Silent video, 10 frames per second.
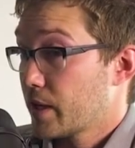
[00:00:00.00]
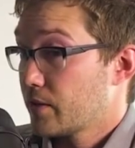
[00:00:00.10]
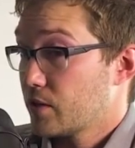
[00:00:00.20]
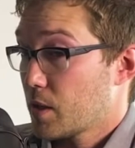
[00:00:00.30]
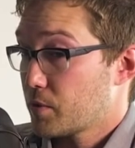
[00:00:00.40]

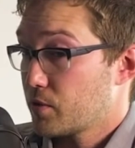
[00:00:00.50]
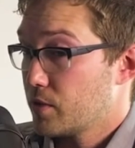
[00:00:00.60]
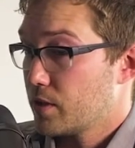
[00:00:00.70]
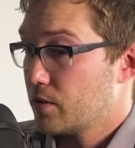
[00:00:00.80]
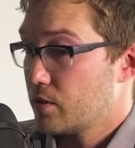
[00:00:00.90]
has the
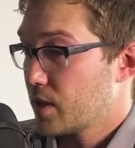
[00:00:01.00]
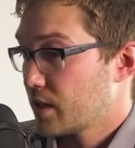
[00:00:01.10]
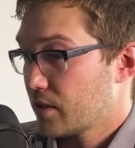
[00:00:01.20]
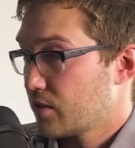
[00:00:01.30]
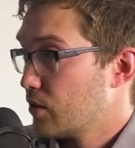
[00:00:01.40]
opportunity to do that,
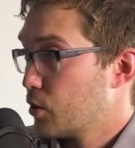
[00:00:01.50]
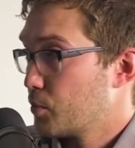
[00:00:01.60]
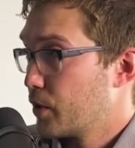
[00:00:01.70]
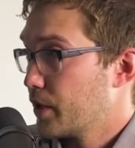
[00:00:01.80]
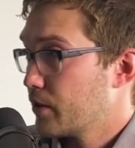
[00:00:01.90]
that's the
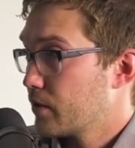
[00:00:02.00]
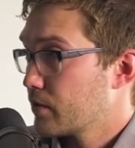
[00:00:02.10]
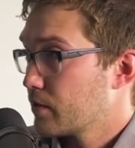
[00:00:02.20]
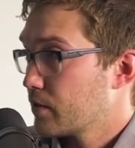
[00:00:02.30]
no-brainer.